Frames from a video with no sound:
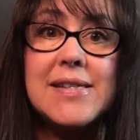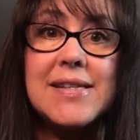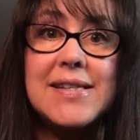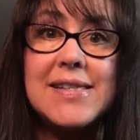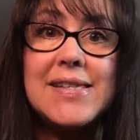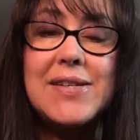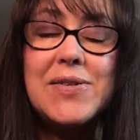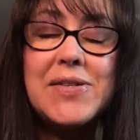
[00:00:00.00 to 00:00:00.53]

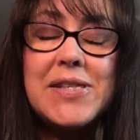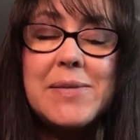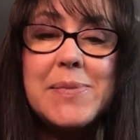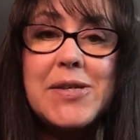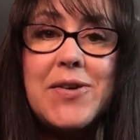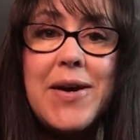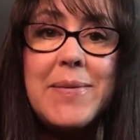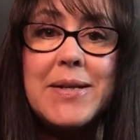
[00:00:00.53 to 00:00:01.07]
consider
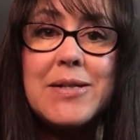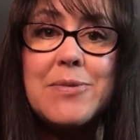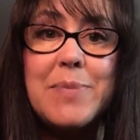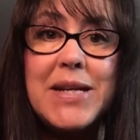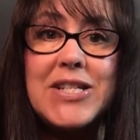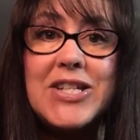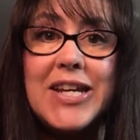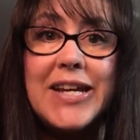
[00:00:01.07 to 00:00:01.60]
subscribing to
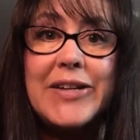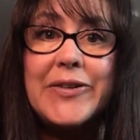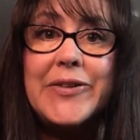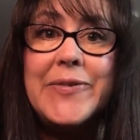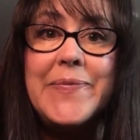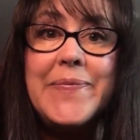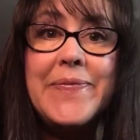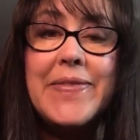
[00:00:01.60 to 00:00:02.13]
my
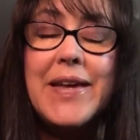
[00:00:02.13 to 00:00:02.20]
channel.